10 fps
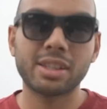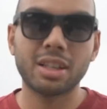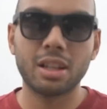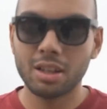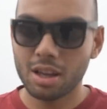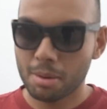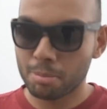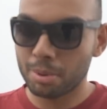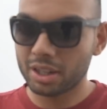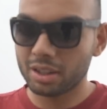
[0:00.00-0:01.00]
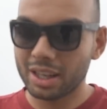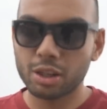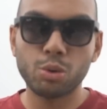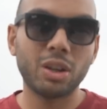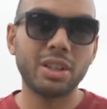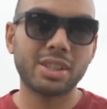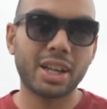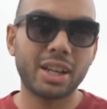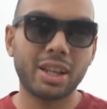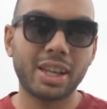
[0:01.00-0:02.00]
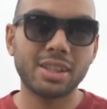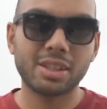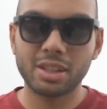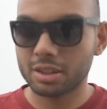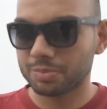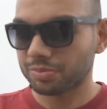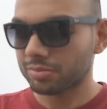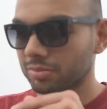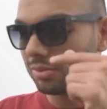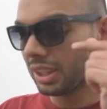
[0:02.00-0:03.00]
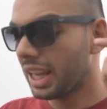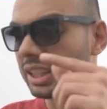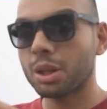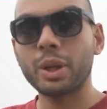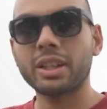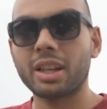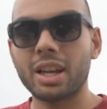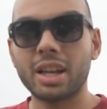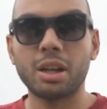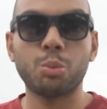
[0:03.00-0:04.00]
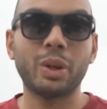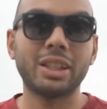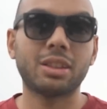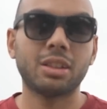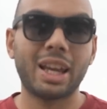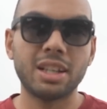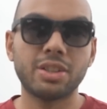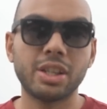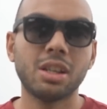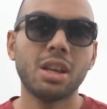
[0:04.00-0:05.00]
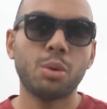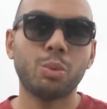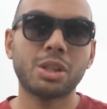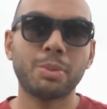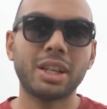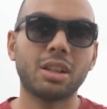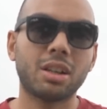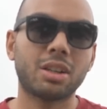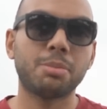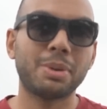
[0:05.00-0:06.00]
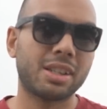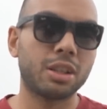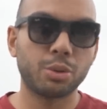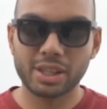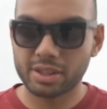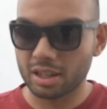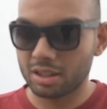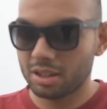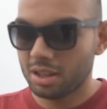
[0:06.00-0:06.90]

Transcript: XL, but then Google decided against it and they went ahead with LG, which made the current Pixel 2 XL.